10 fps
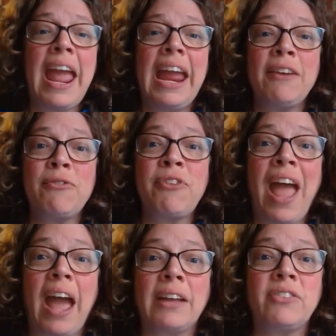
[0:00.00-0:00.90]
In
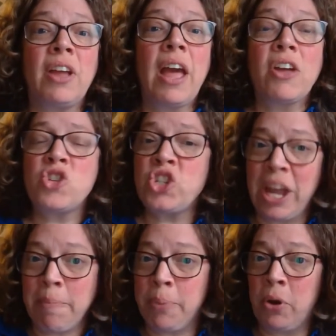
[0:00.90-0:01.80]
fact,
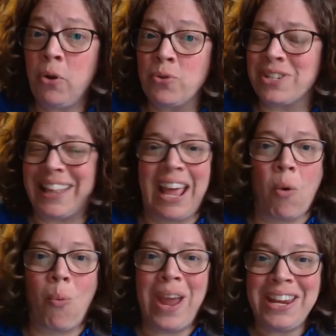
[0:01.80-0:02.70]
shampoos like
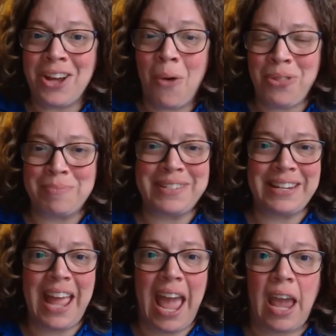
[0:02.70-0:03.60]
we know them
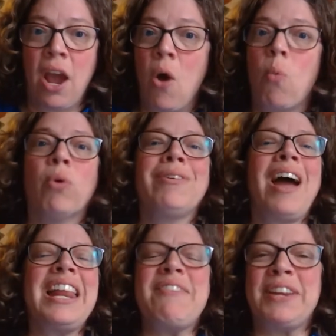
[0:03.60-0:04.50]
today were
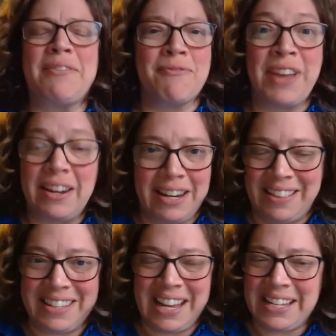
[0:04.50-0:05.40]
not even invented
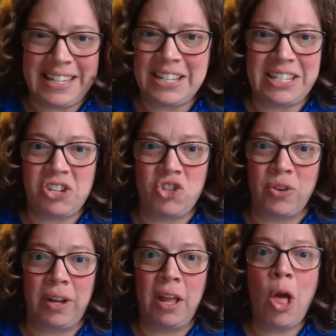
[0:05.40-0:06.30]
in the 19th
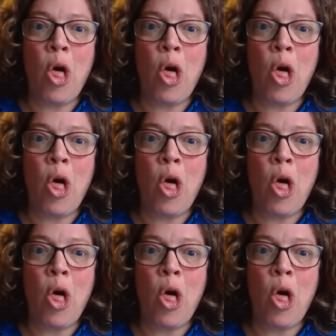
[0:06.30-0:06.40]
century.